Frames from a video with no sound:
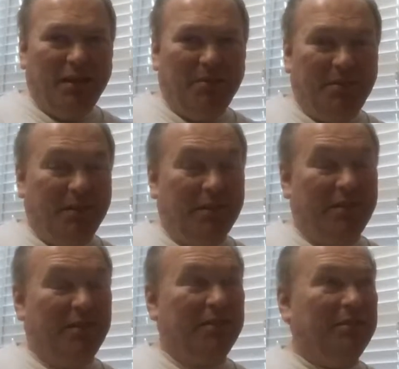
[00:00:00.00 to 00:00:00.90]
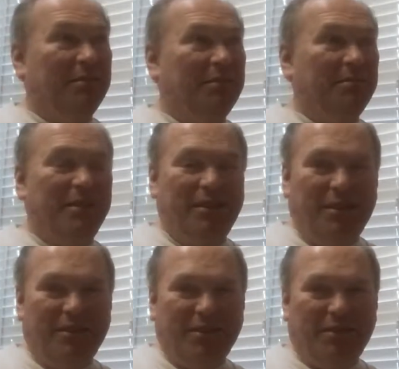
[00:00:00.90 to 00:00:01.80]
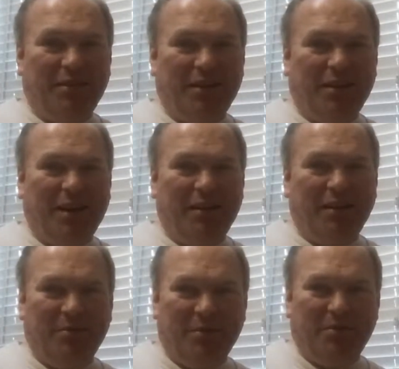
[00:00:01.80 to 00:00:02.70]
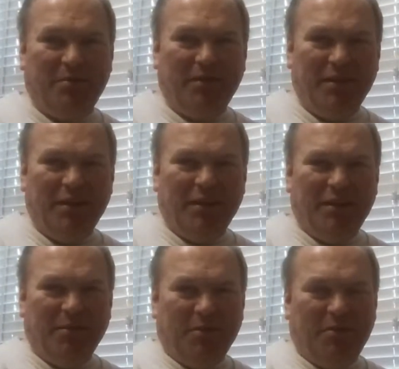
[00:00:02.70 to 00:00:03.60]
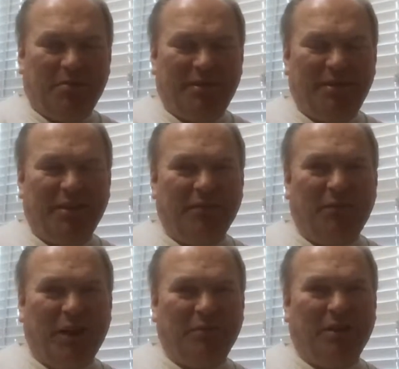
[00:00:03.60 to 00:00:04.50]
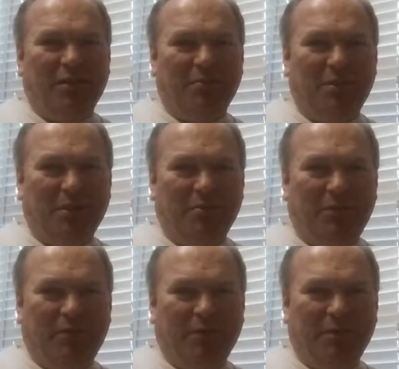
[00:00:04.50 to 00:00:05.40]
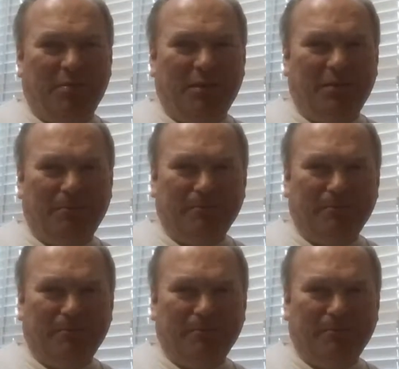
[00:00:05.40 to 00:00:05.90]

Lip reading: I mean, I thought, oh my gosh, I had never even seen a $5 bill before. But